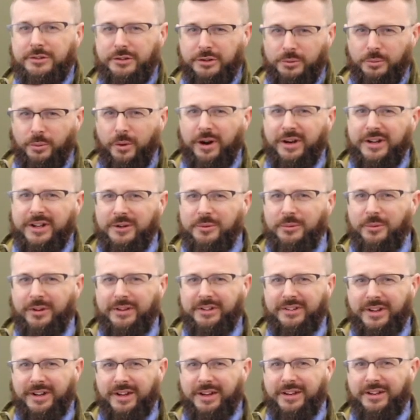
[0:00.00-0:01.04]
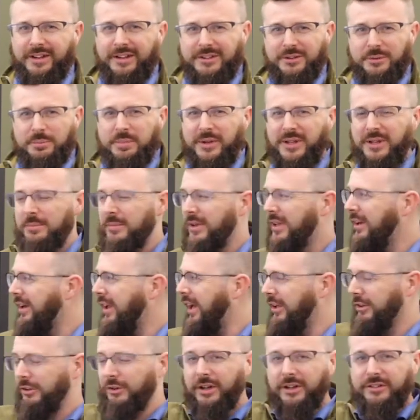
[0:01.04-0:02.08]
So you walk in one day into
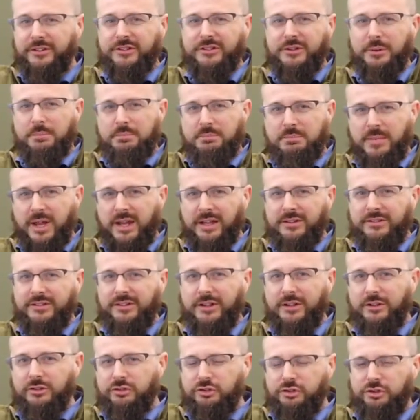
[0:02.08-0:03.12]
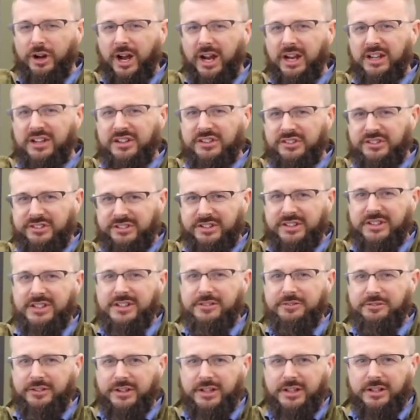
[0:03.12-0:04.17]
Beeman and you got this amazing giant
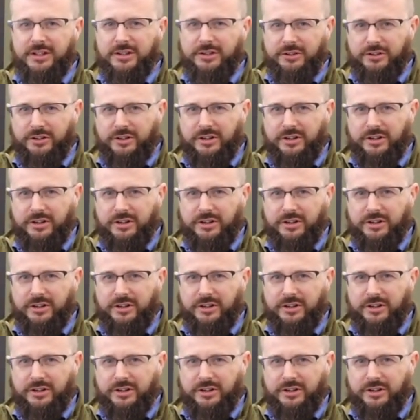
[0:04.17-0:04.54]
TV in your